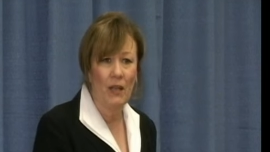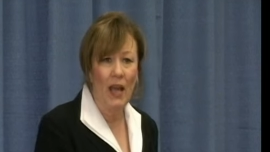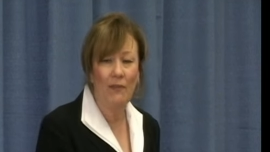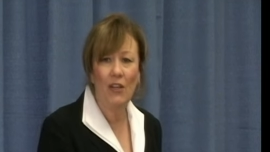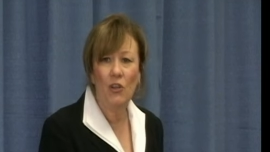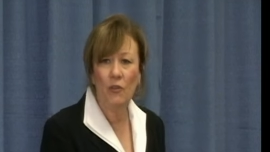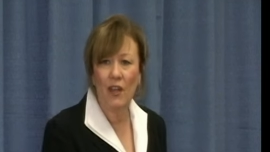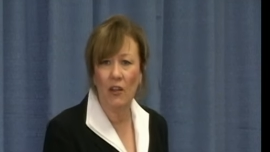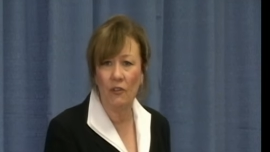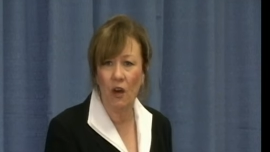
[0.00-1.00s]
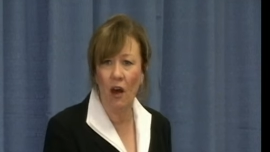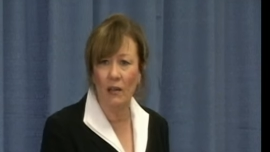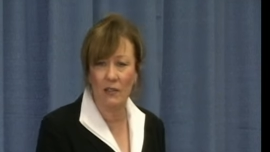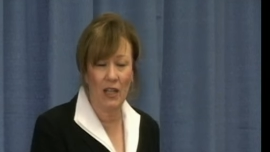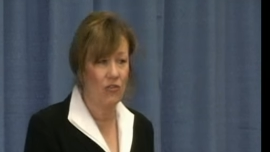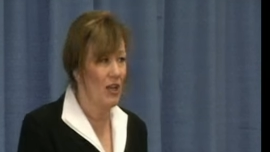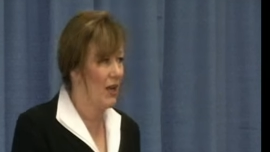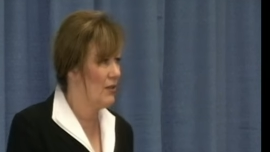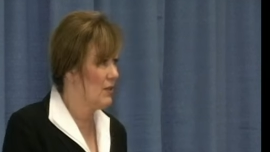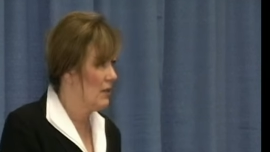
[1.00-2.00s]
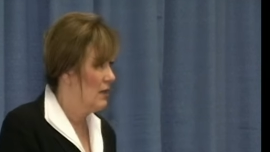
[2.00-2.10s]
And then you think a thought such as,